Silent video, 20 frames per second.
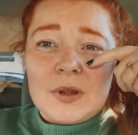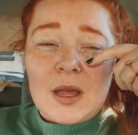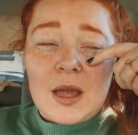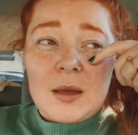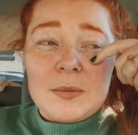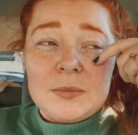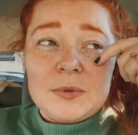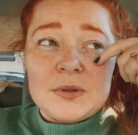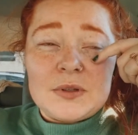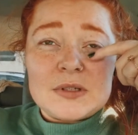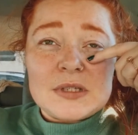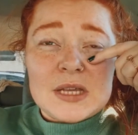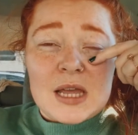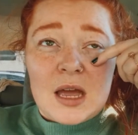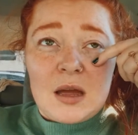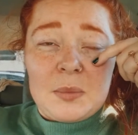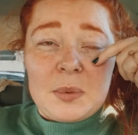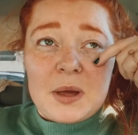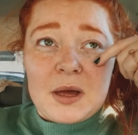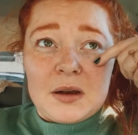I'm a little
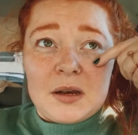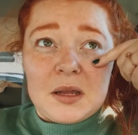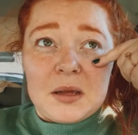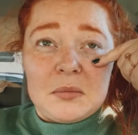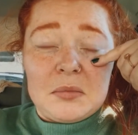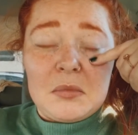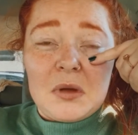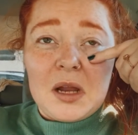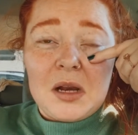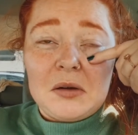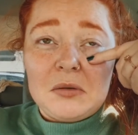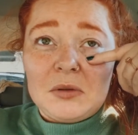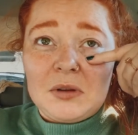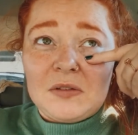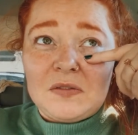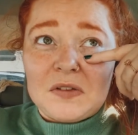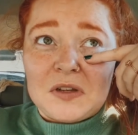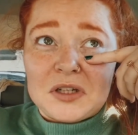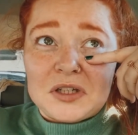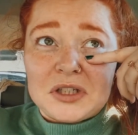sad about it. I didn't really
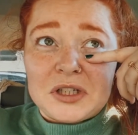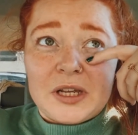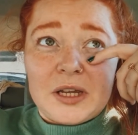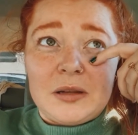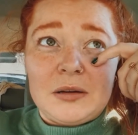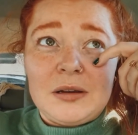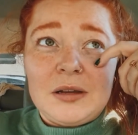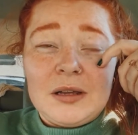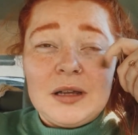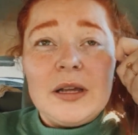finish it.